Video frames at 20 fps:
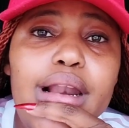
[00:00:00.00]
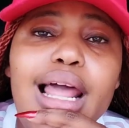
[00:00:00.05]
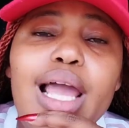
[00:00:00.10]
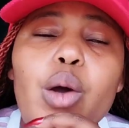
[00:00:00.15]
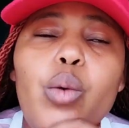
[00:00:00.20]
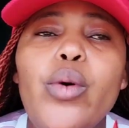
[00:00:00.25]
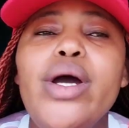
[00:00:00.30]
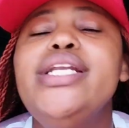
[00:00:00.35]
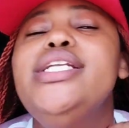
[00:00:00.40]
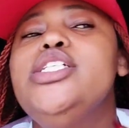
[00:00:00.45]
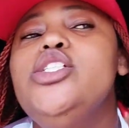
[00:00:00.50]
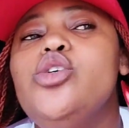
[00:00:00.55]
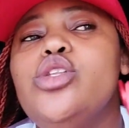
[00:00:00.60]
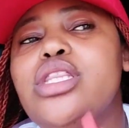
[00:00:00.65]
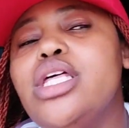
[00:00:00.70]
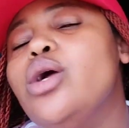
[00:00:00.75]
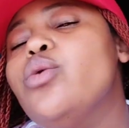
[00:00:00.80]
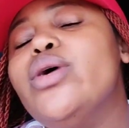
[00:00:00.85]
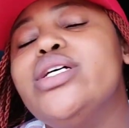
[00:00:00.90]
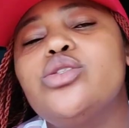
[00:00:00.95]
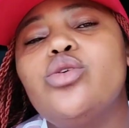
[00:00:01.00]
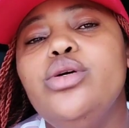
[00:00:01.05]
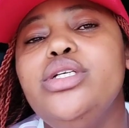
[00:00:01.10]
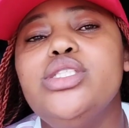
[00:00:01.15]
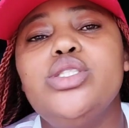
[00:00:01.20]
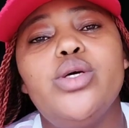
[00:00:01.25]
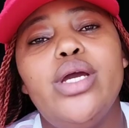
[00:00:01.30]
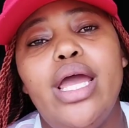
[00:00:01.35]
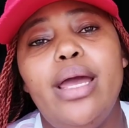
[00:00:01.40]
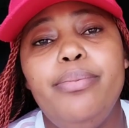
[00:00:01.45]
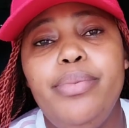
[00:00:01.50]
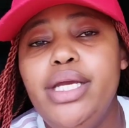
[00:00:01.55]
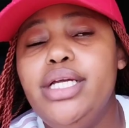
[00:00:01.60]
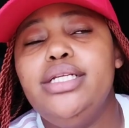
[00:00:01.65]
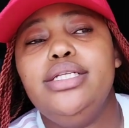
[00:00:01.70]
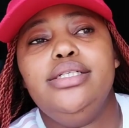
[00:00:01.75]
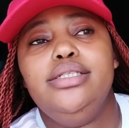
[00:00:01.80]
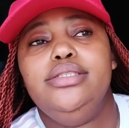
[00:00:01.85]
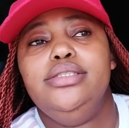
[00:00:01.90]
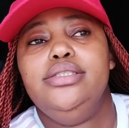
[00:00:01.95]
Like, what did you think was going to
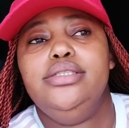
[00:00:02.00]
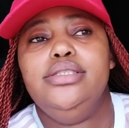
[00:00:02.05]
happen?